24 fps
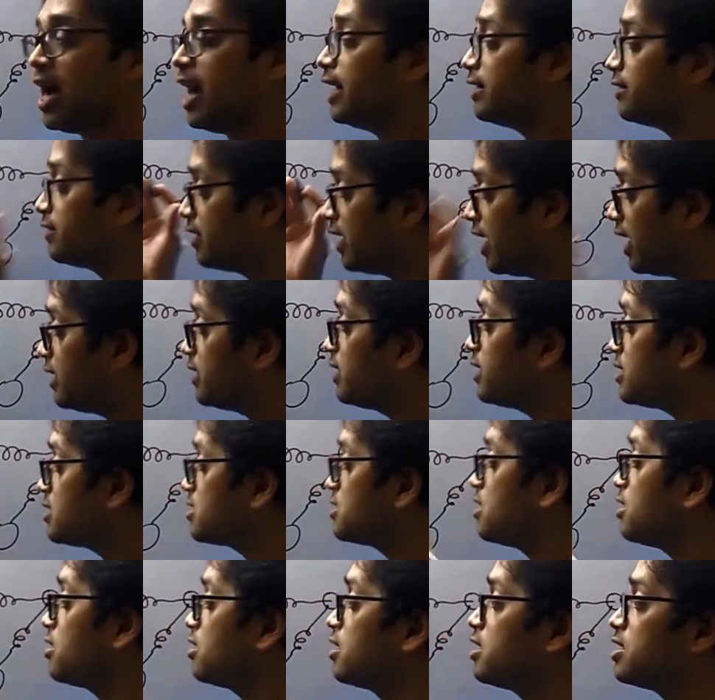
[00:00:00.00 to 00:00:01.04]
and that
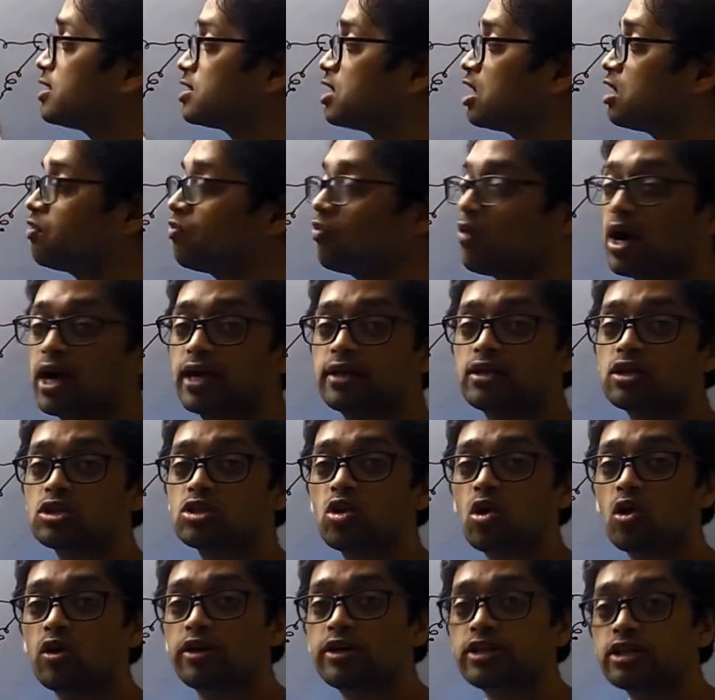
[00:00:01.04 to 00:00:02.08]
is the reason why the
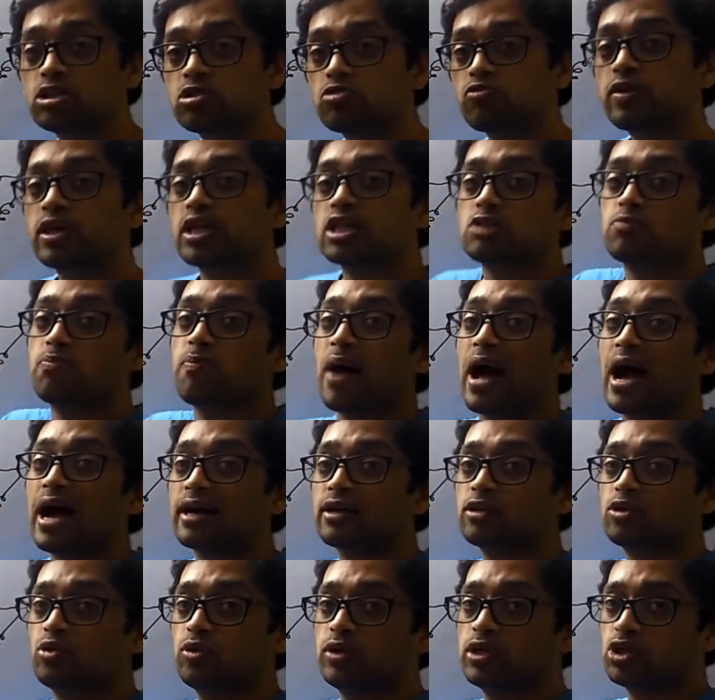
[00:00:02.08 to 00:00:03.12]
solid swings
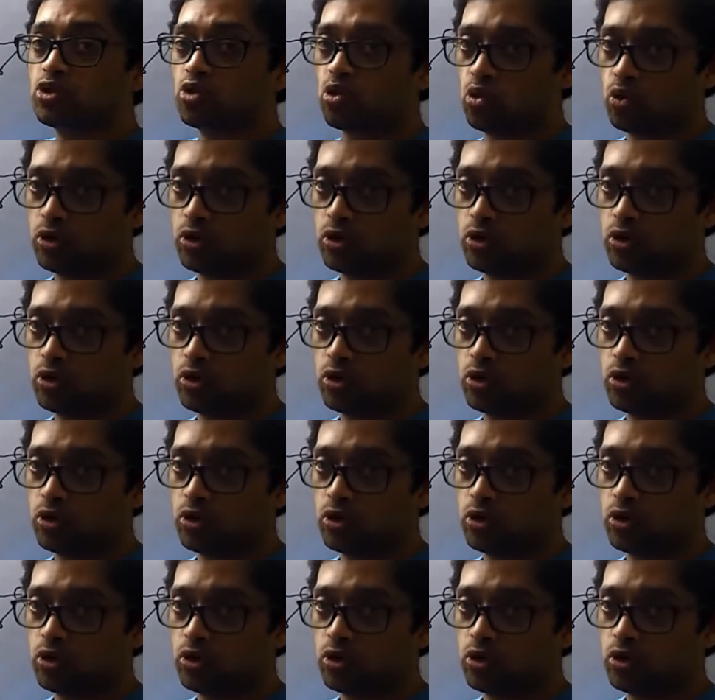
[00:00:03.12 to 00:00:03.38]
back to its